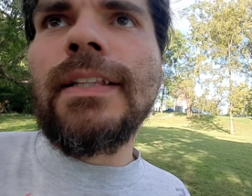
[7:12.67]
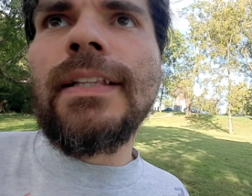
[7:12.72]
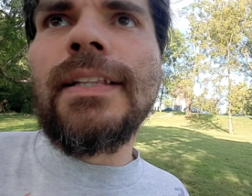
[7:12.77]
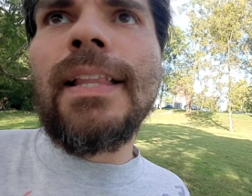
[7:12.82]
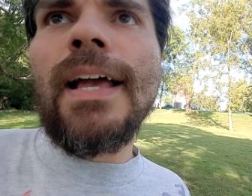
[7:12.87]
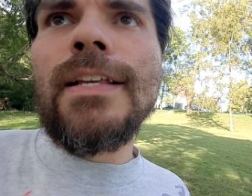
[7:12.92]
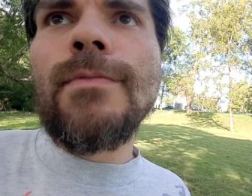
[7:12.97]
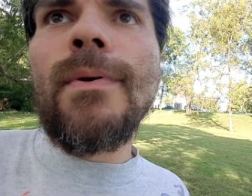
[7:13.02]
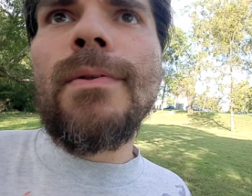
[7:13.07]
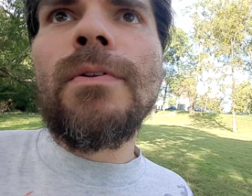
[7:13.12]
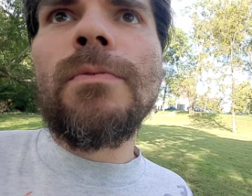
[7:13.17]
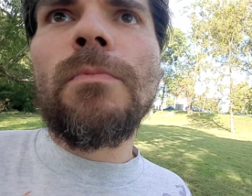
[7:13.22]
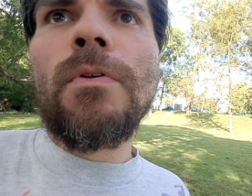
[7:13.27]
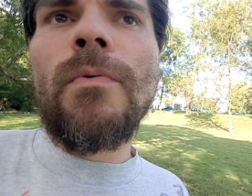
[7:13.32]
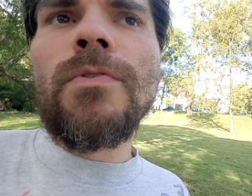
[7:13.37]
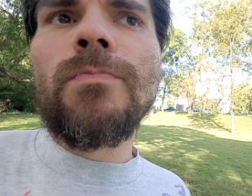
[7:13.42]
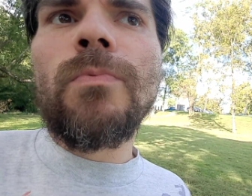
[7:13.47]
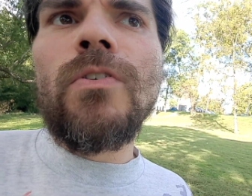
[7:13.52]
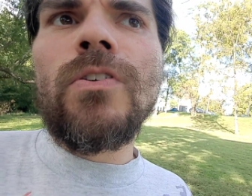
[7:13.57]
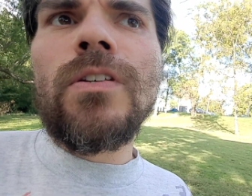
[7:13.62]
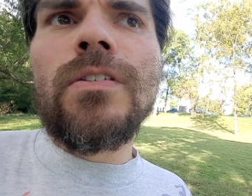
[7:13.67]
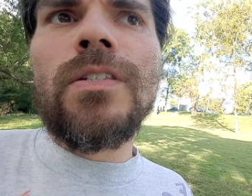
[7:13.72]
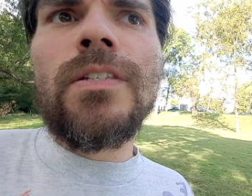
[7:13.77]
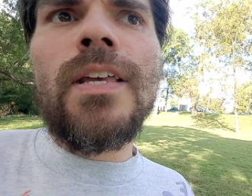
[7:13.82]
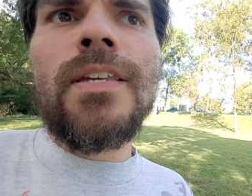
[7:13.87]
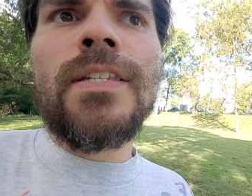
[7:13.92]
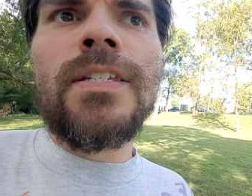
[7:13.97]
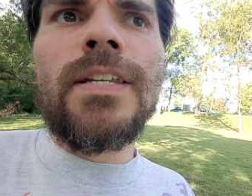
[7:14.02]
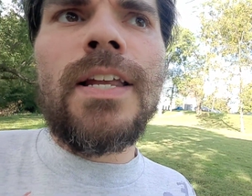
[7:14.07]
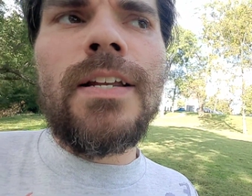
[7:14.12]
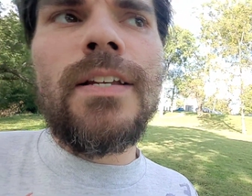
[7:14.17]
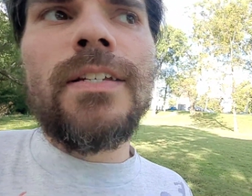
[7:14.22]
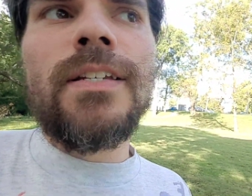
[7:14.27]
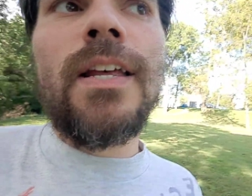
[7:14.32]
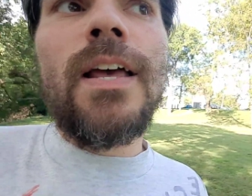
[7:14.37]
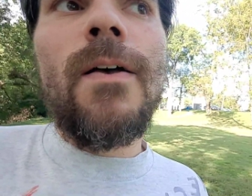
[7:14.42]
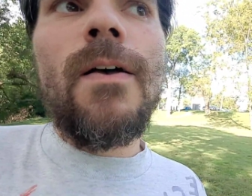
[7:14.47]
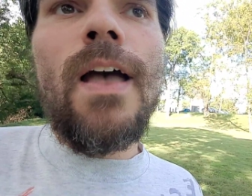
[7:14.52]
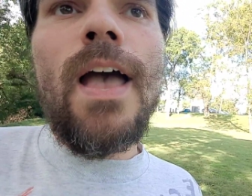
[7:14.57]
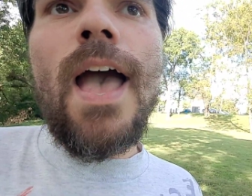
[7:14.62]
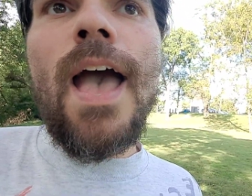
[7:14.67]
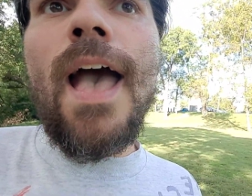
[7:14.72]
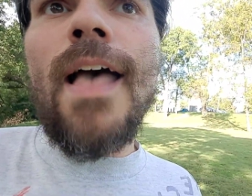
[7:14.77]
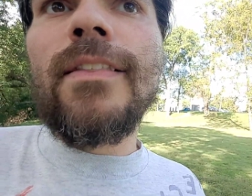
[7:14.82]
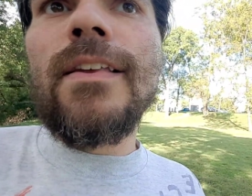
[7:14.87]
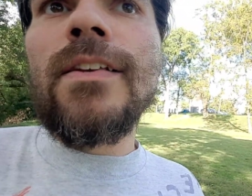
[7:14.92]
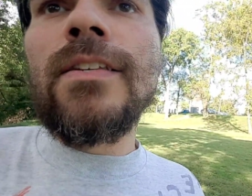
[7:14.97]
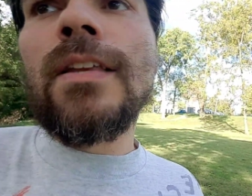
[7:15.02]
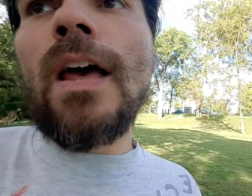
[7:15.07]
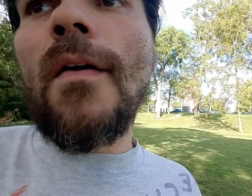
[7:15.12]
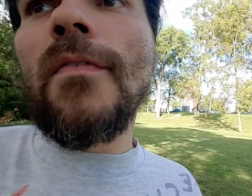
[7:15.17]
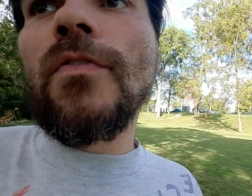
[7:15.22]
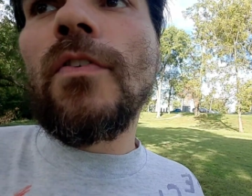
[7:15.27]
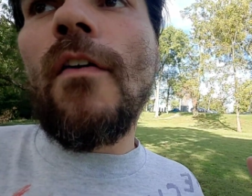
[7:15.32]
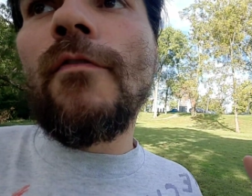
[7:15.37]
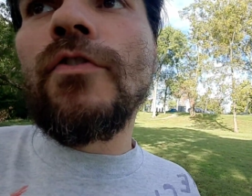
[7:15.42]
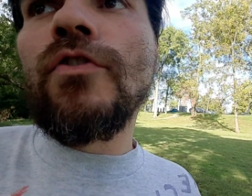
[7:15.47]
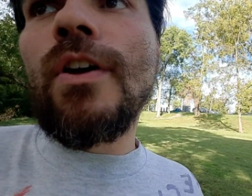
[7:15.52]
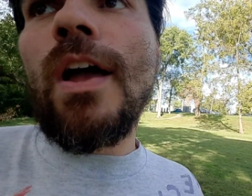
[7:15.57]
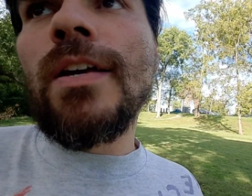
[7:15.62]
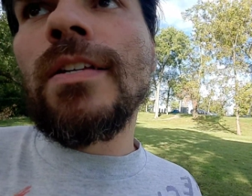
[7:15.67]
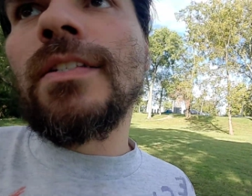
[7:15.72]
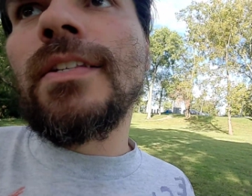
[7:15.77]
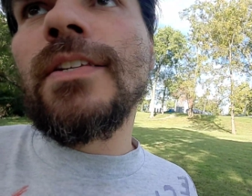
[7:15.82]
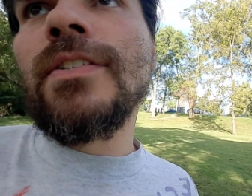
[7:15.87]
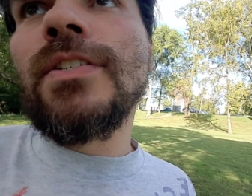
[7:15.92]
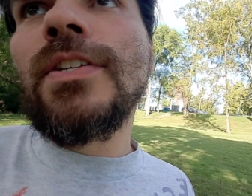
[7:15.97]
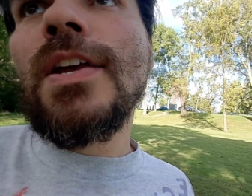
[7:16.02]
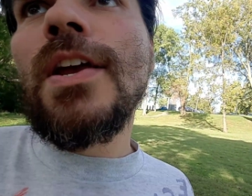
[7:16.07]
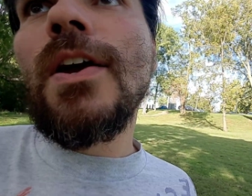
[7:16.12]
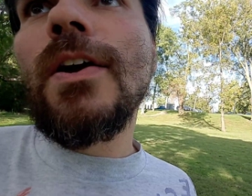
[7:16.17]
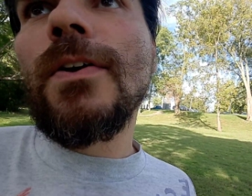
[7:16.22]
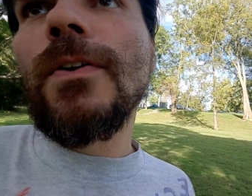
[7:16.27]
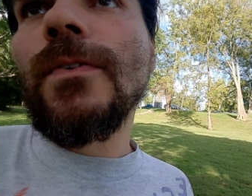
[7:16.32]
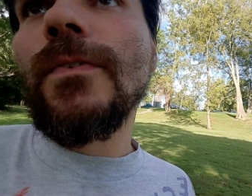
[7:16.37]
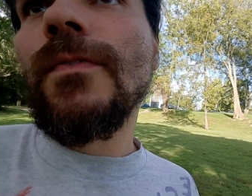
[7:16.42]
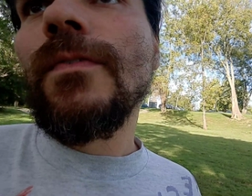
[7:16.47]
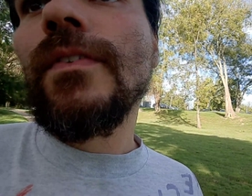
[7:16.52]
that's been the most consistent at these types of tracks this year.